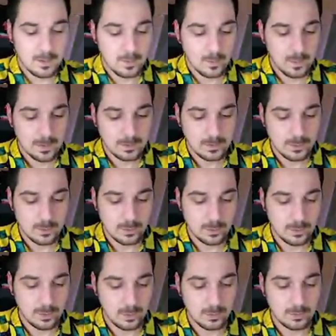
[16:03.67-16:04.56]
One,
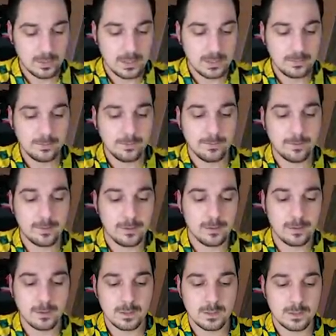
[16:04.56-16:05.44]
two, three,
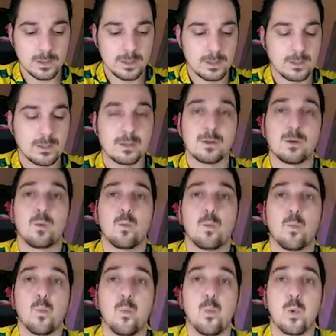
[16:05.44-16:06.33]
four.
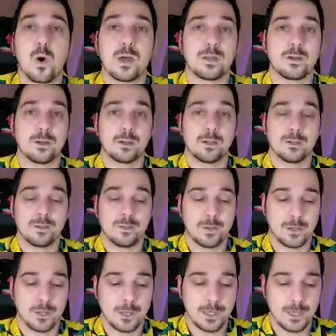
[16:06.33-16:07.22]
Water,
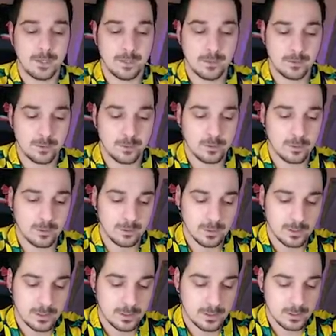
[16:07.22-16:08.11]
knocking at your
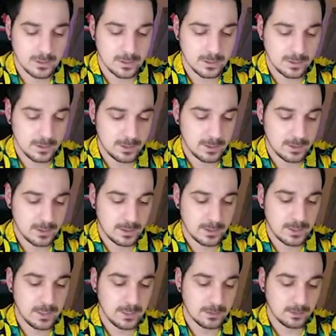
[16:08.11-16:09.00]
doors.
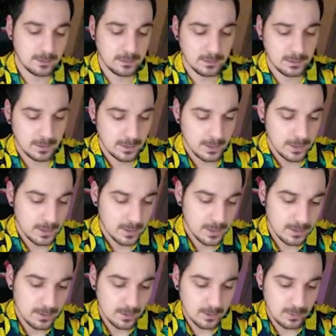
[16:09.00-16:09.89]
Steel.
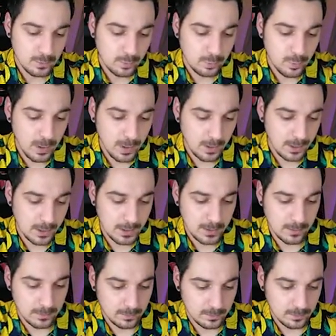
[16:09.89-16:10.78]

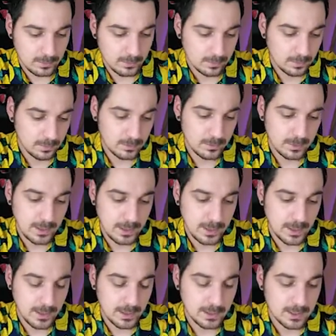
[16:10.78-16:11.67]
Krogonau.
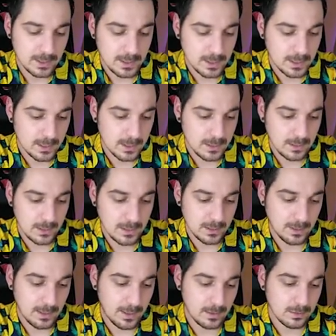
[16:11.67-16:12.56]
Elsass,
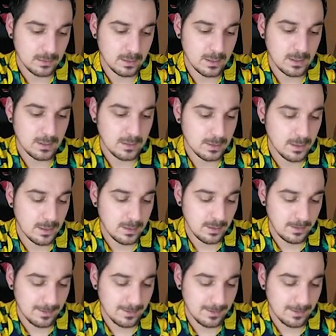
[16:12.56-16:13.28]
El Elsass?